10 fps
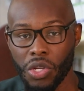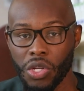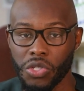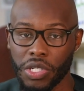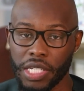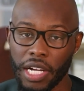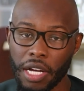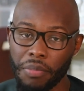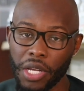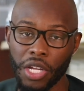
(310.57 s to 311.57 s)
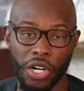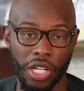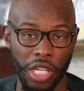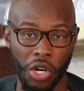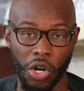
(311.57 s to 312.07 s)
So as a company
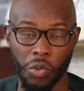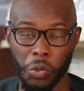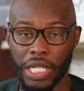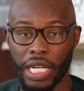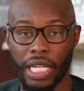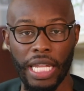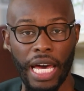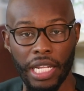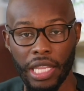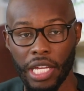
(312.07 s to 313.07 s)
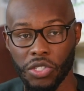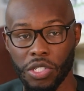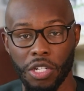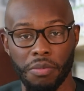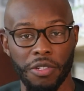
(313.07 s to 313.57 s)
early on, we did a lot of things in
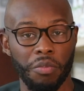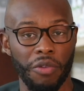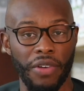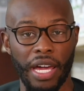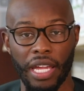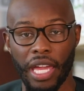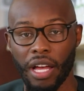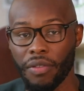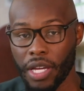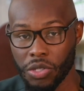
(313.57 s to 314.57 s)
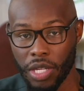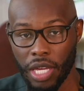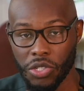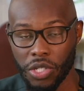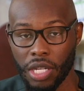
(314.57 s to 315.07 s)
terms of providing health
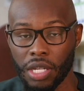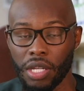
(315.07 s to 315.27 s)
education.